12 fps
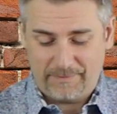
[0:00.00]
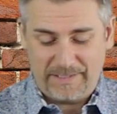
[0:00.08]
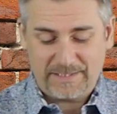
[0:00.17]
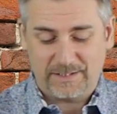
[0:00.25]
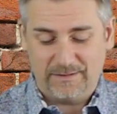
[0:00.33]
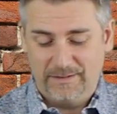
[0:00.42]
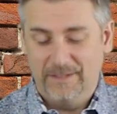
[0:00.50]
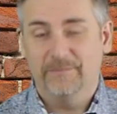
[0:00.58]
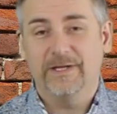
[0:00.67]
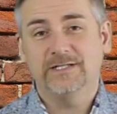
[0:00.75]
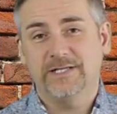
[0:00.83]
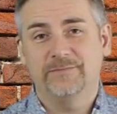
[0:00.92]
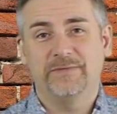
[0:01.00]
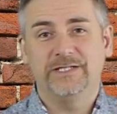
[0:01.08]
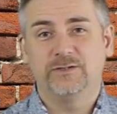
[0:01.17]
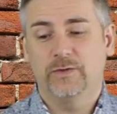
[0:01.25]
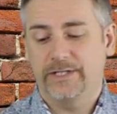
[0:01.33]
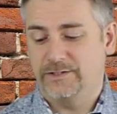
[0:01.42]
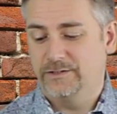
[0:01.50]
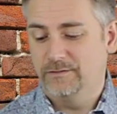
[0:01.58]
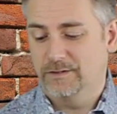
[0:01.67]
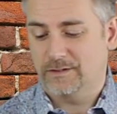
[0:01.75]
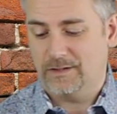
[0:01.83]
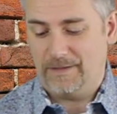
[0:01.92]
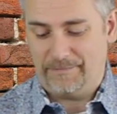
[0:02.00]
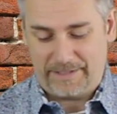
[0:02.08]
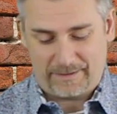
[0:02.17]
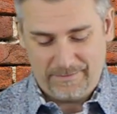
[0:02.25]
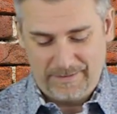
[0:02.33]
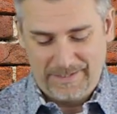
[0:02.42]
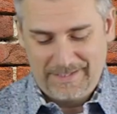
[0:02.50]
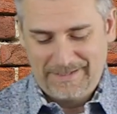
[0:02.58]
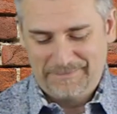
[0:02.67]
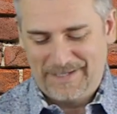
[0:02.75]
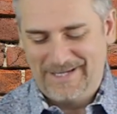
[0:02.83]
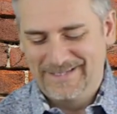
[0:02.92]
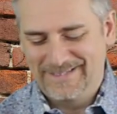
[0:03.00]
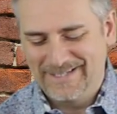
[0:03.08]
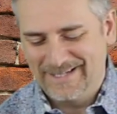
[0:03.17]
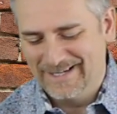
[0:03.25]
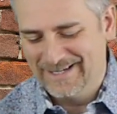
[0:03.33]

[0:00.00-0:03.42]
Makes the NP22 look a lot better, but